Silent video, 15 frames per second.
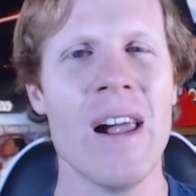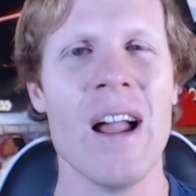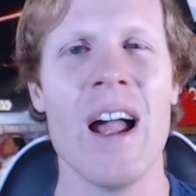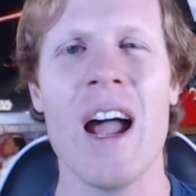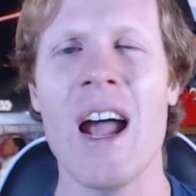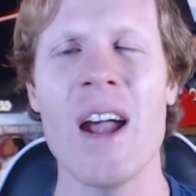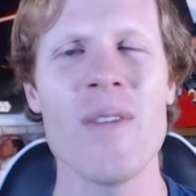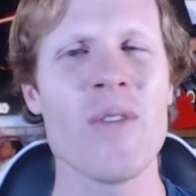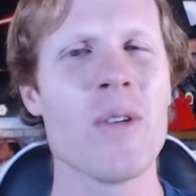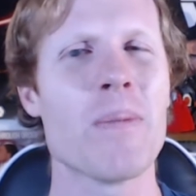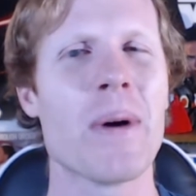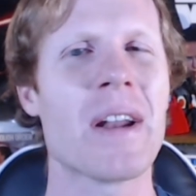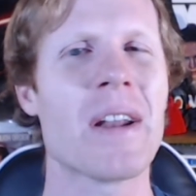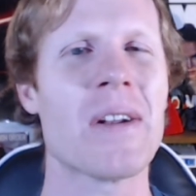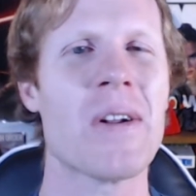
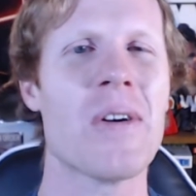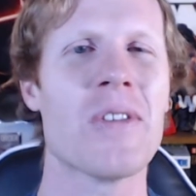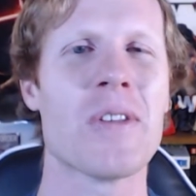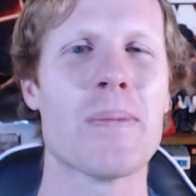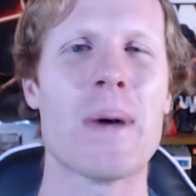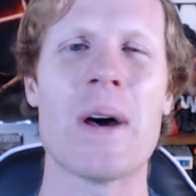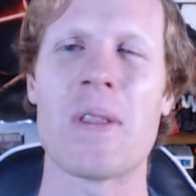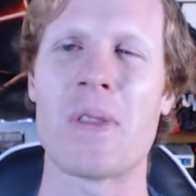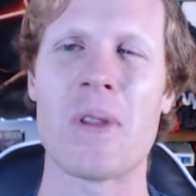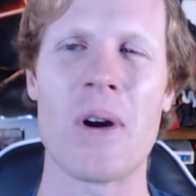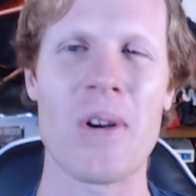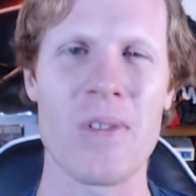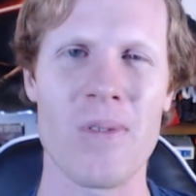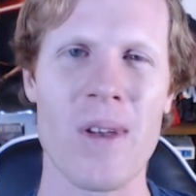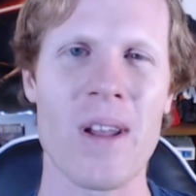everybody knows about
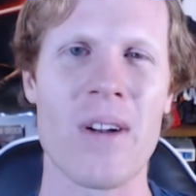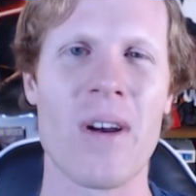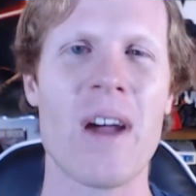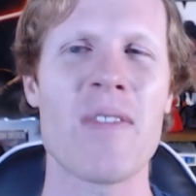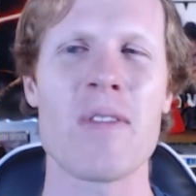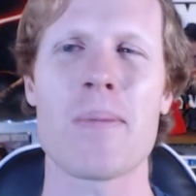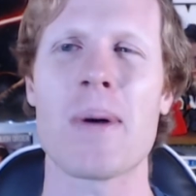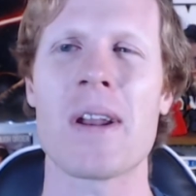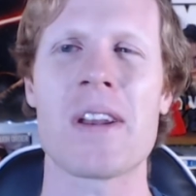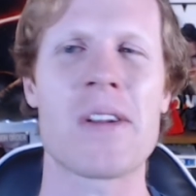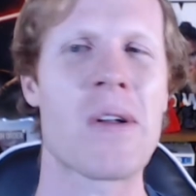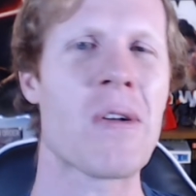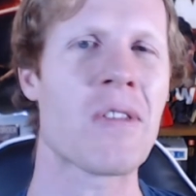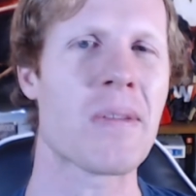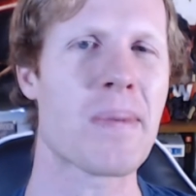Darth Vader, everybody
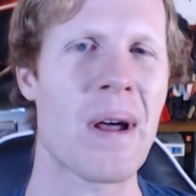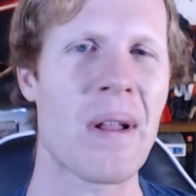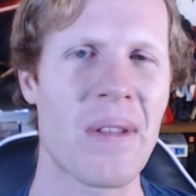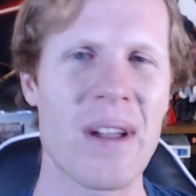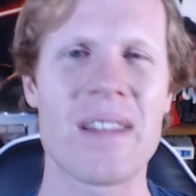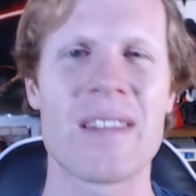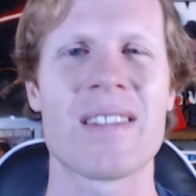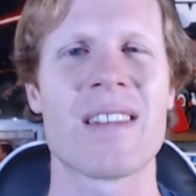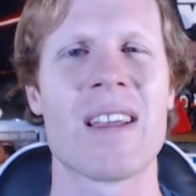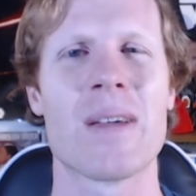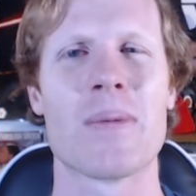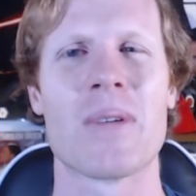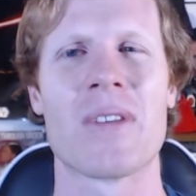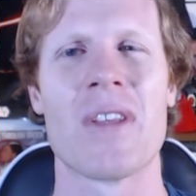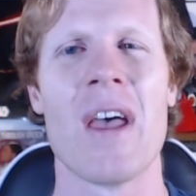knows about
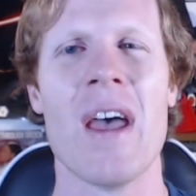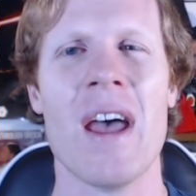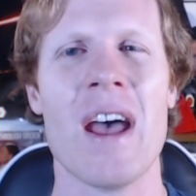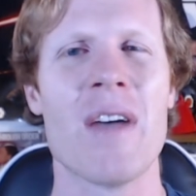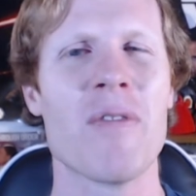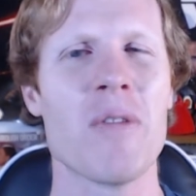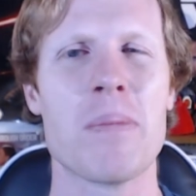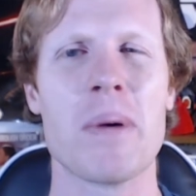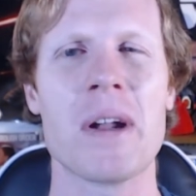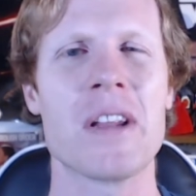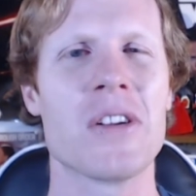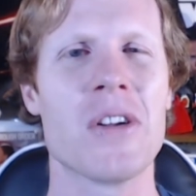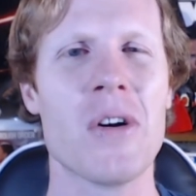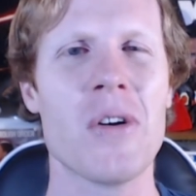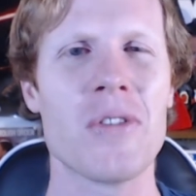lightsabers, everybody
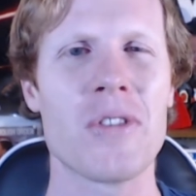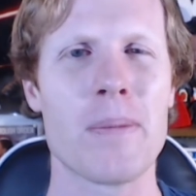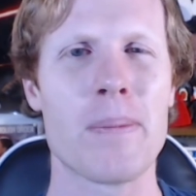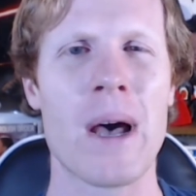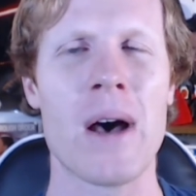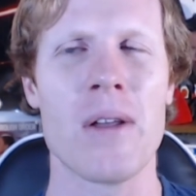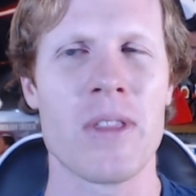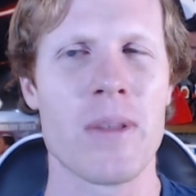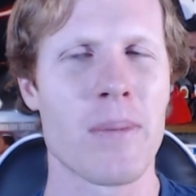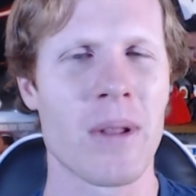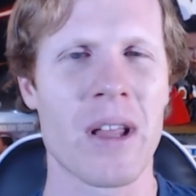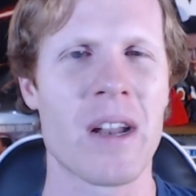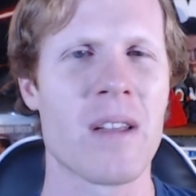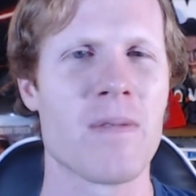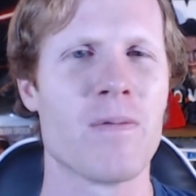knows about the
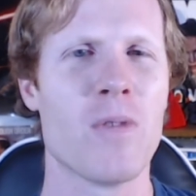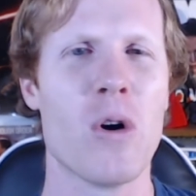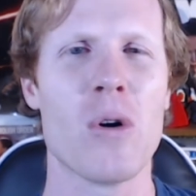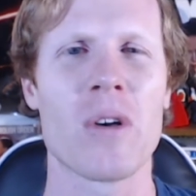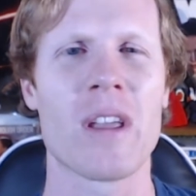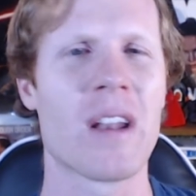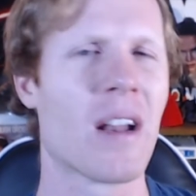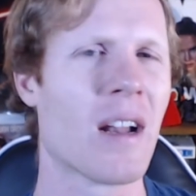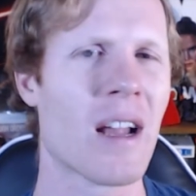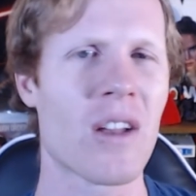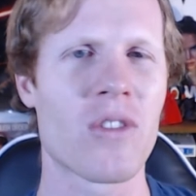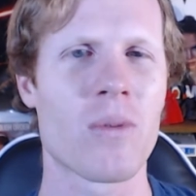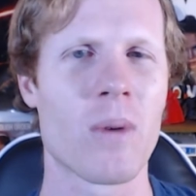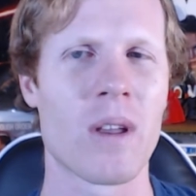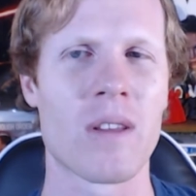Millennium Falcon and
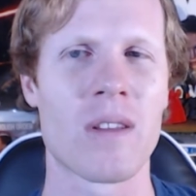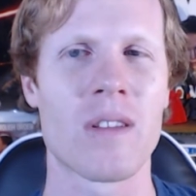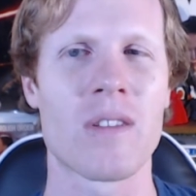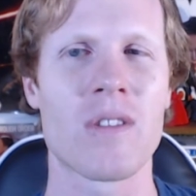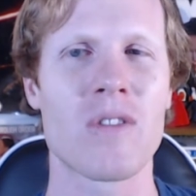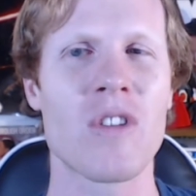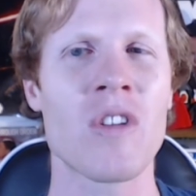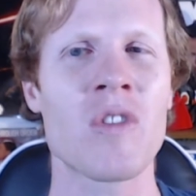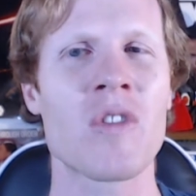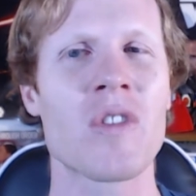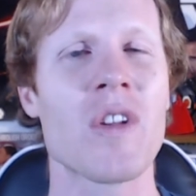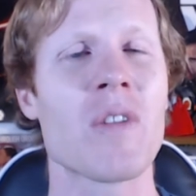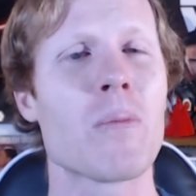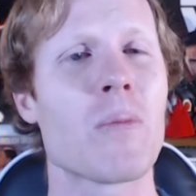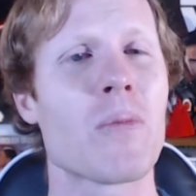X-Wings. It's just
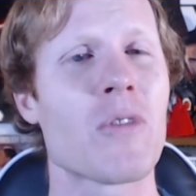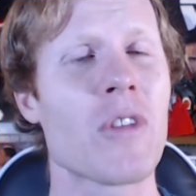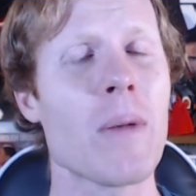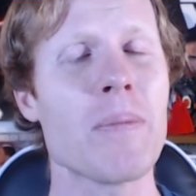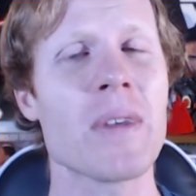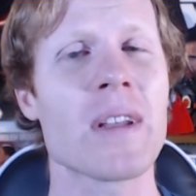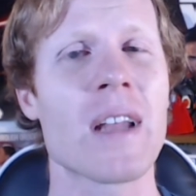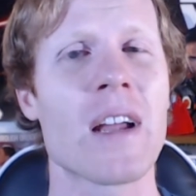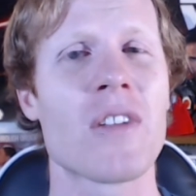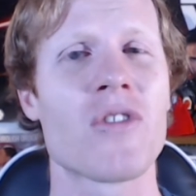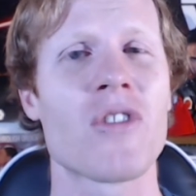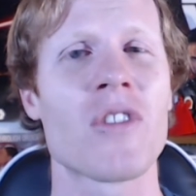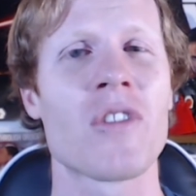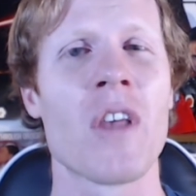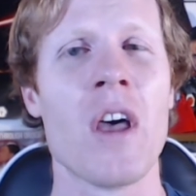something that is
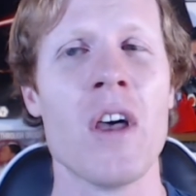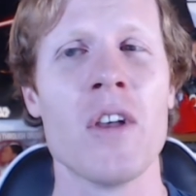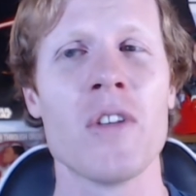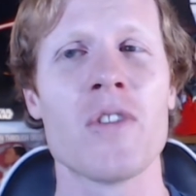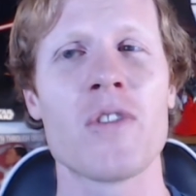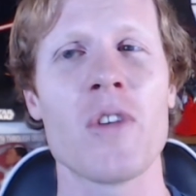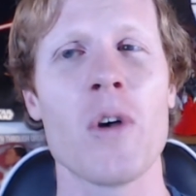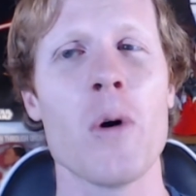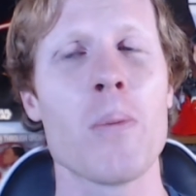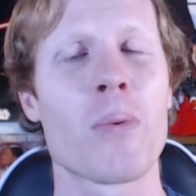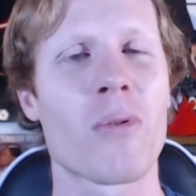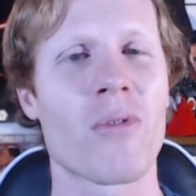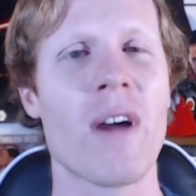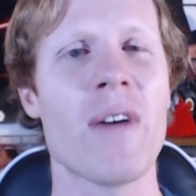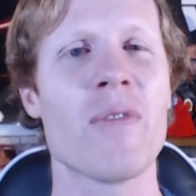just so
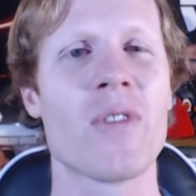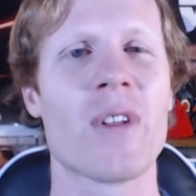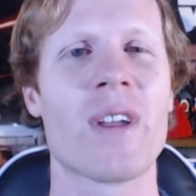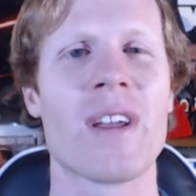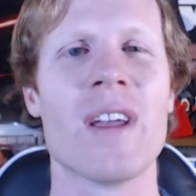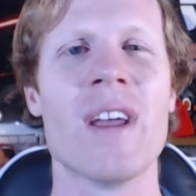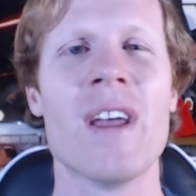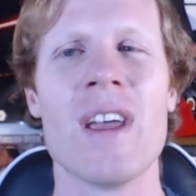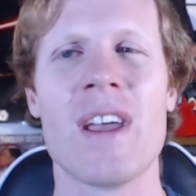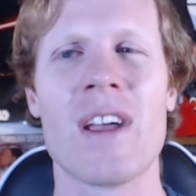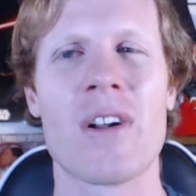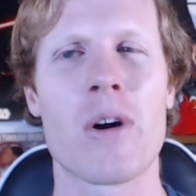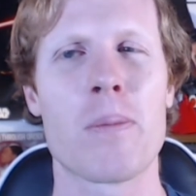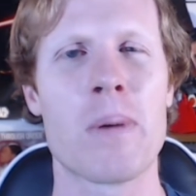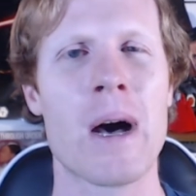prevalent in
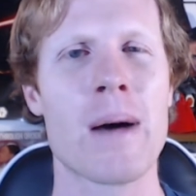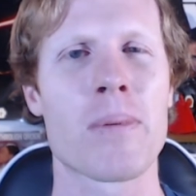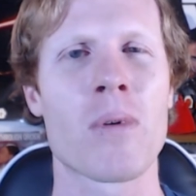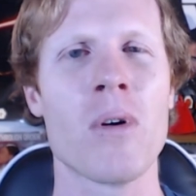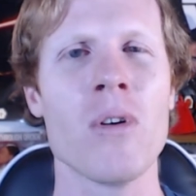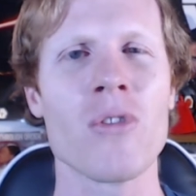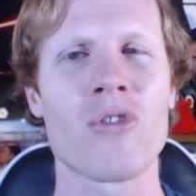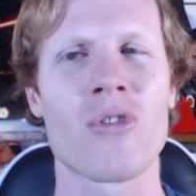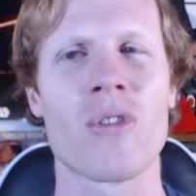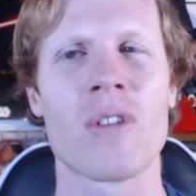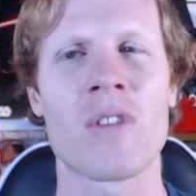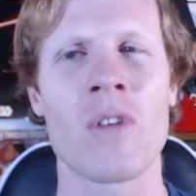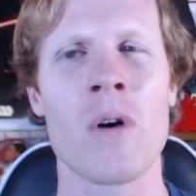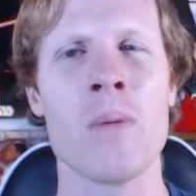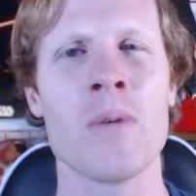our pop culture,
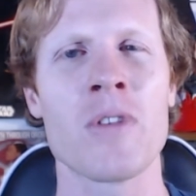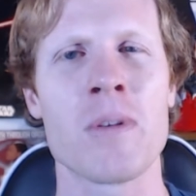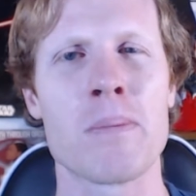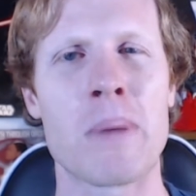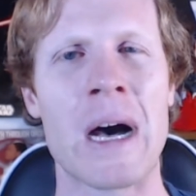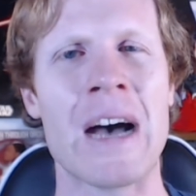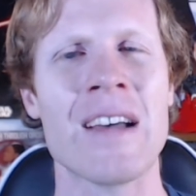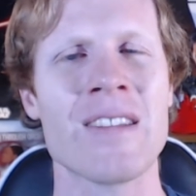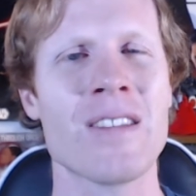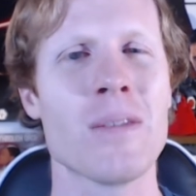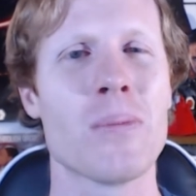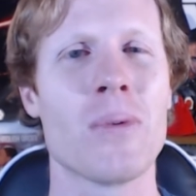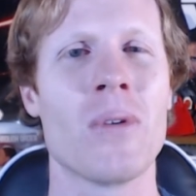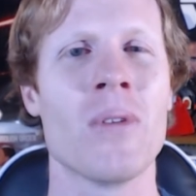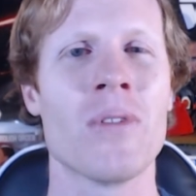it's almost
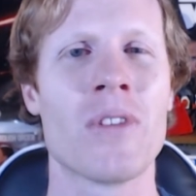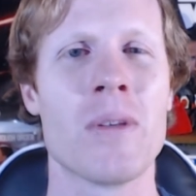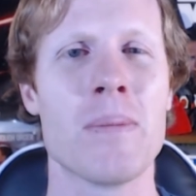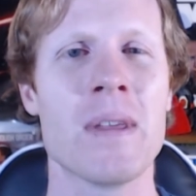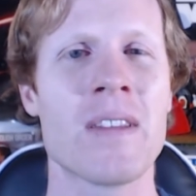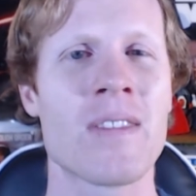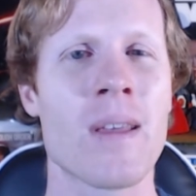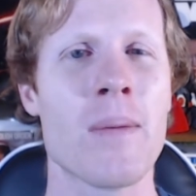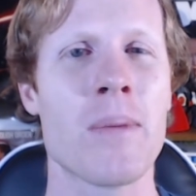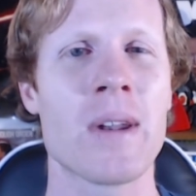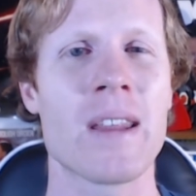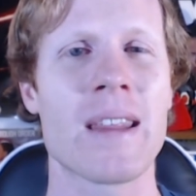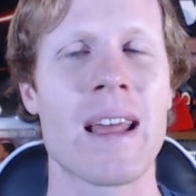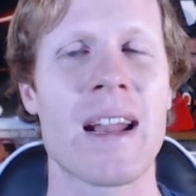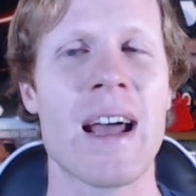impossible to meet somebody
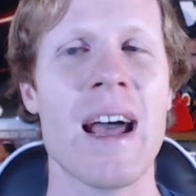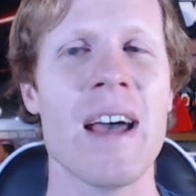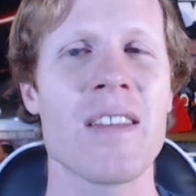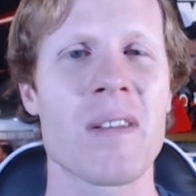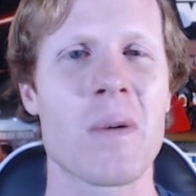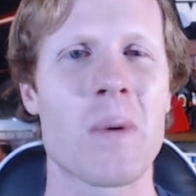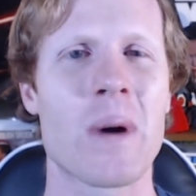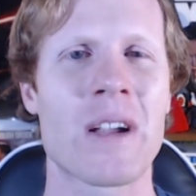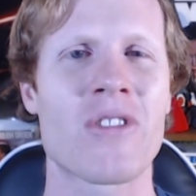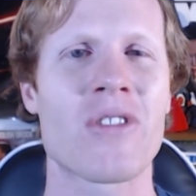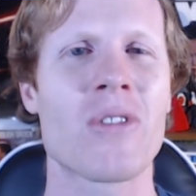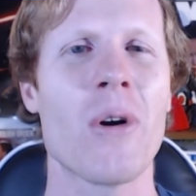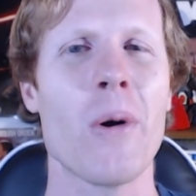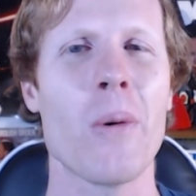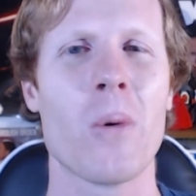that hasn't watched
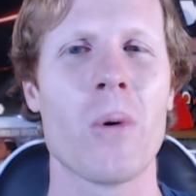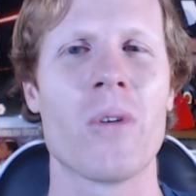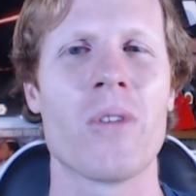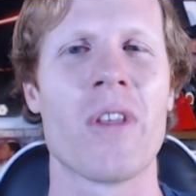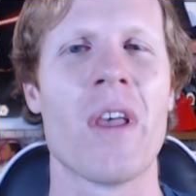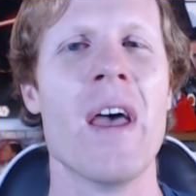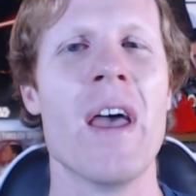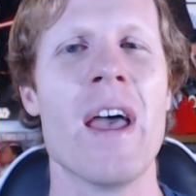Star Wars.